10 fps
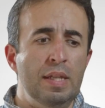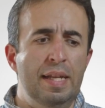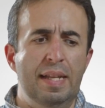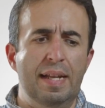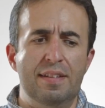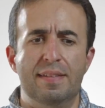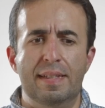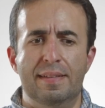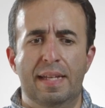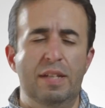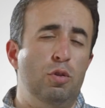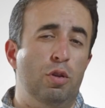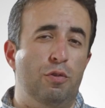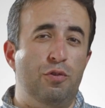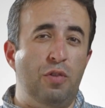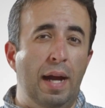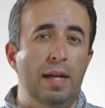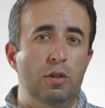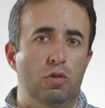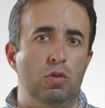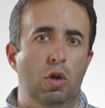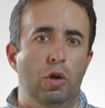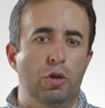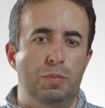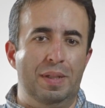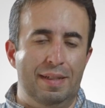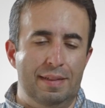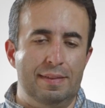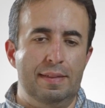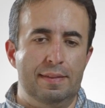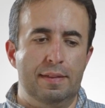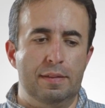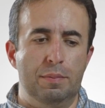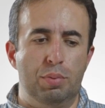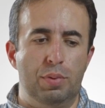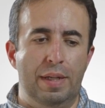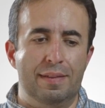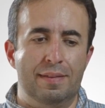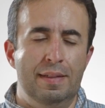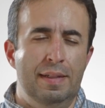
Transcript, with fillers: And the nice thing is that even though the files are large, because it is uncompressed,